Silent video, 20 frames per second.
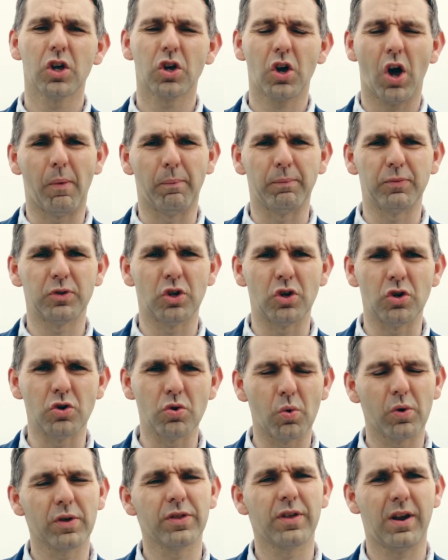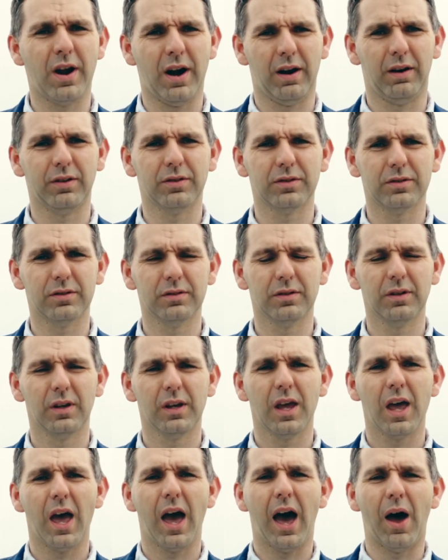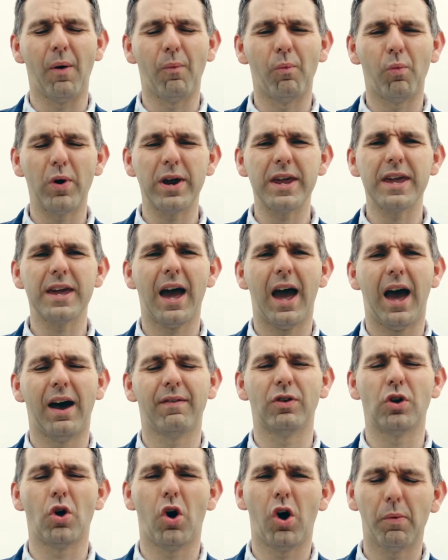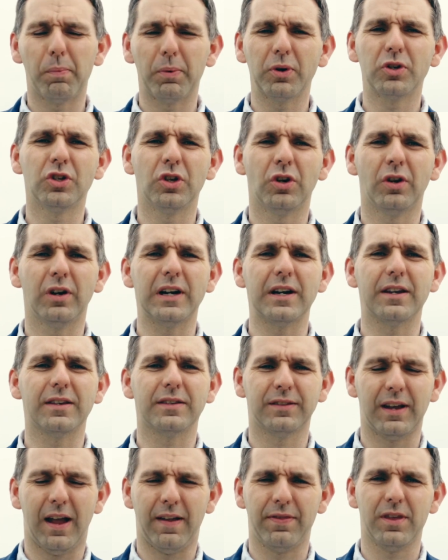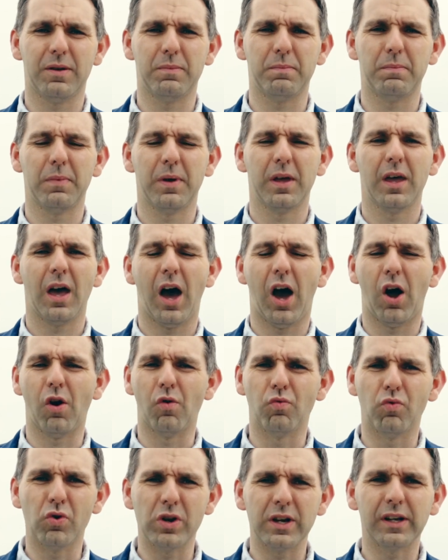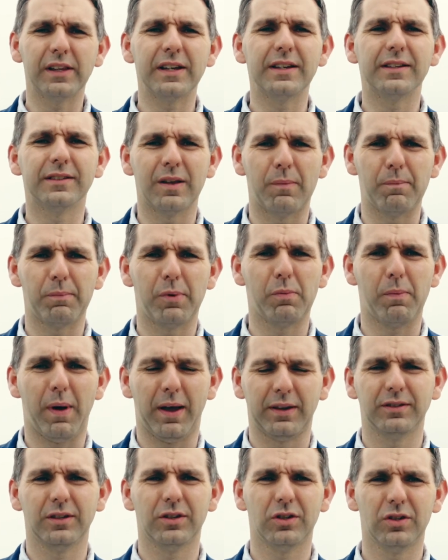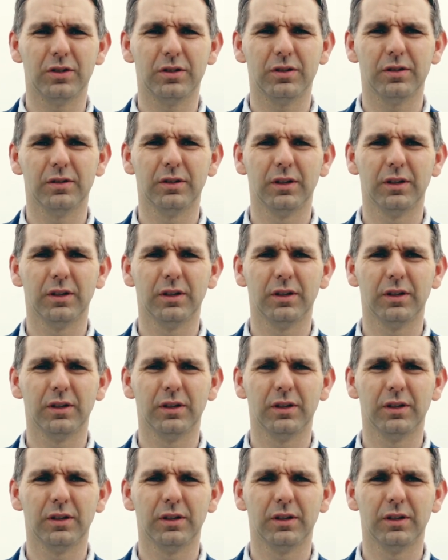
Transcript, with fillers: come to Northern Ireland and we have an opportunity to send them a really simple message.